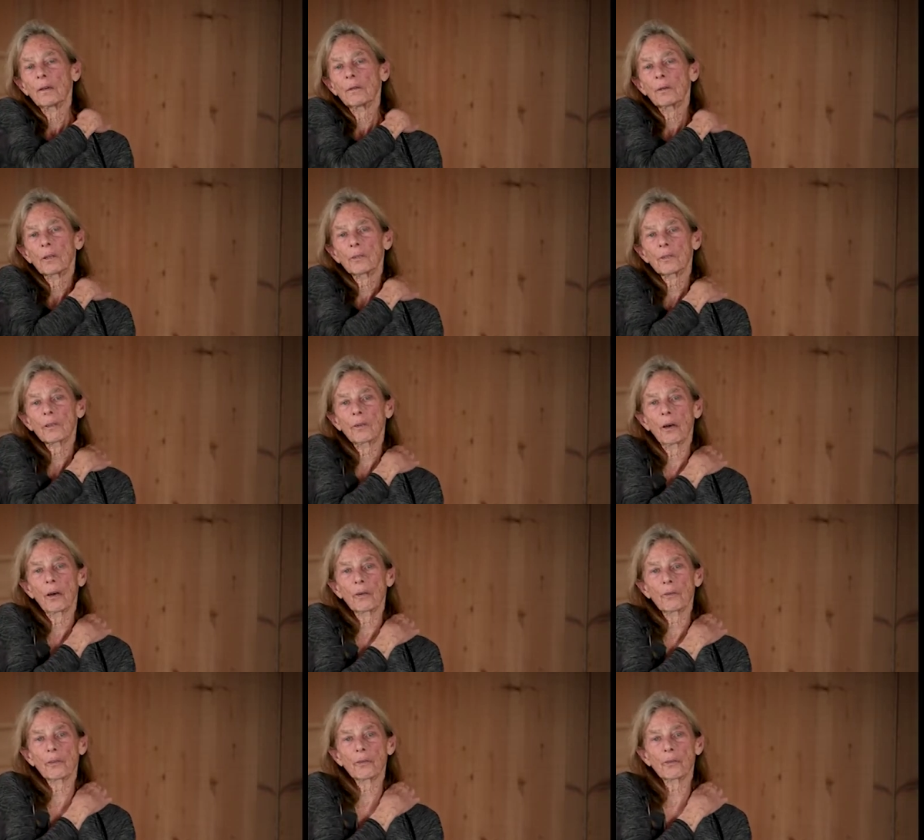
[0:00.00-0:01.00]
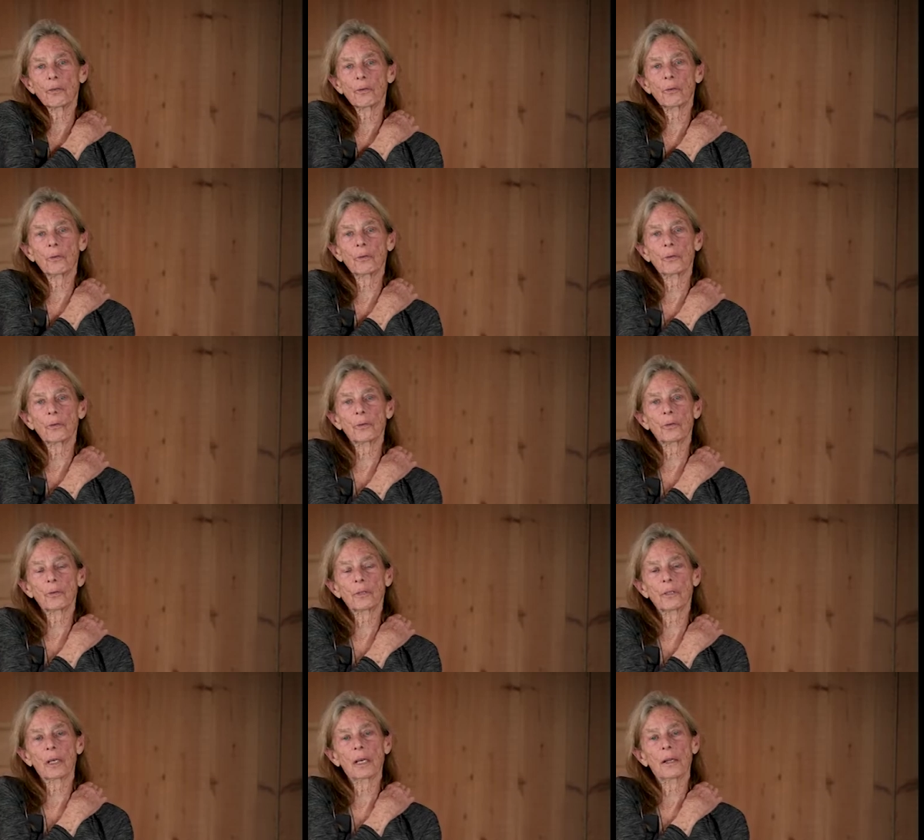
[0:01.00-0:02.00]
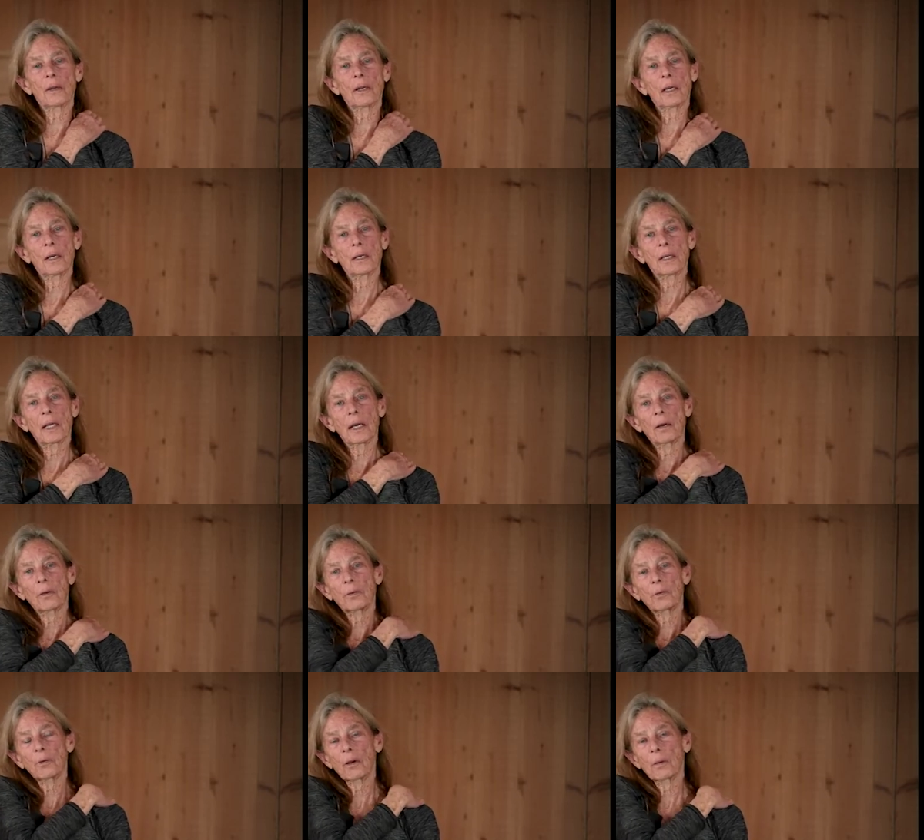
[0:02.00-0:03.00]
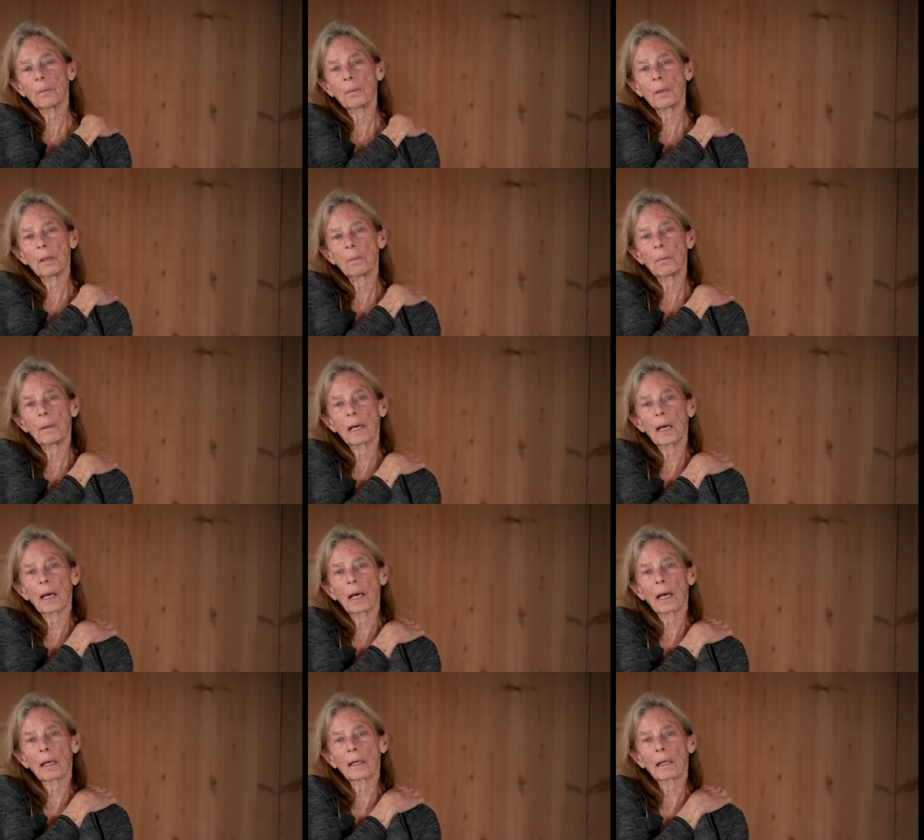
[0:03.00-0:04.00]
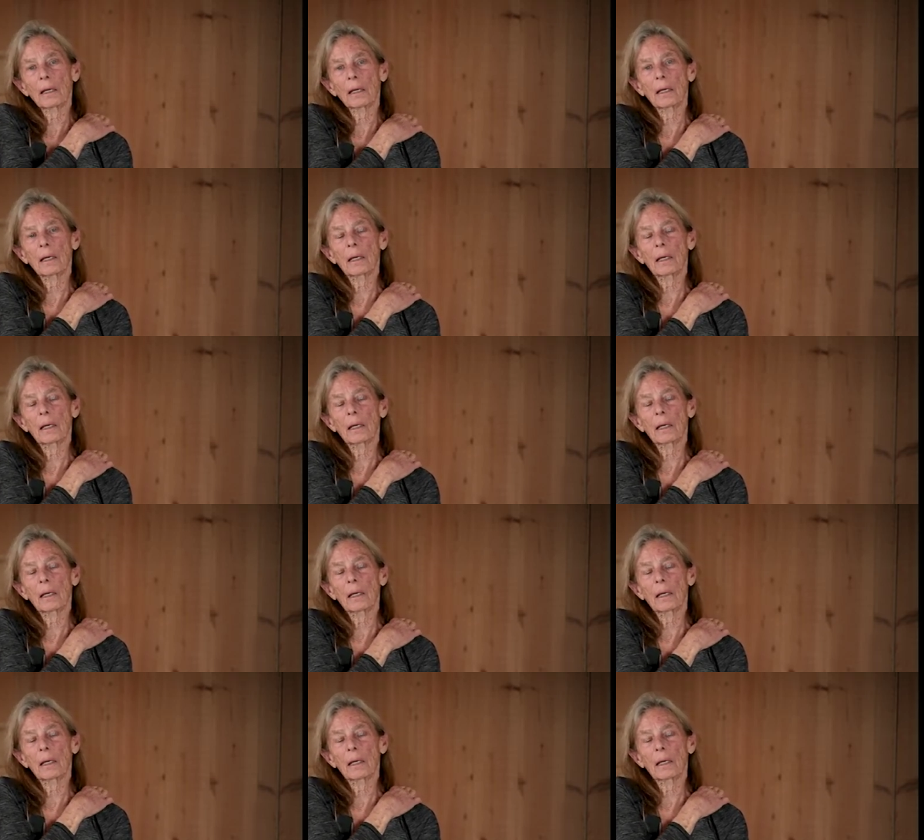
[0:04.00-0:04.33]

runs along the shoulders, and then down to our mid-back.